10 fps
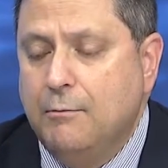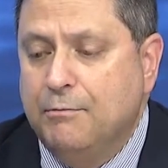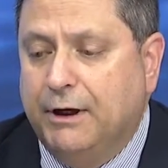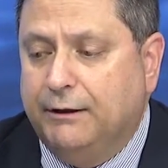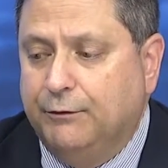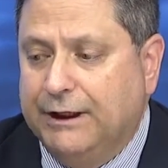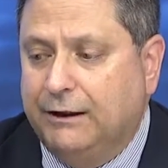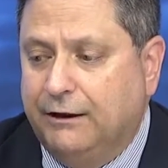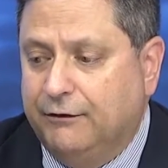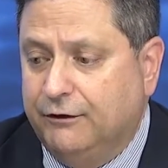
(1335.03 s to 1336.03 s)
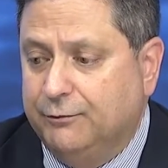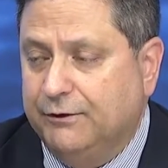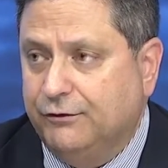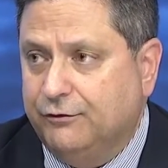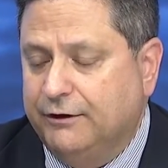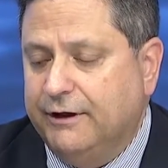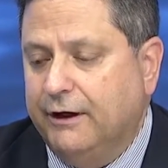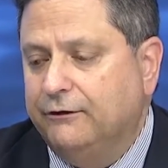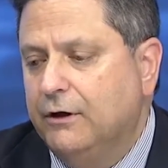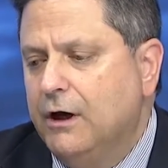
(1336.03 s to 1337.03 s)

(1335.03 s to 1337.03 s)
But we got to get rid of this business rent tax.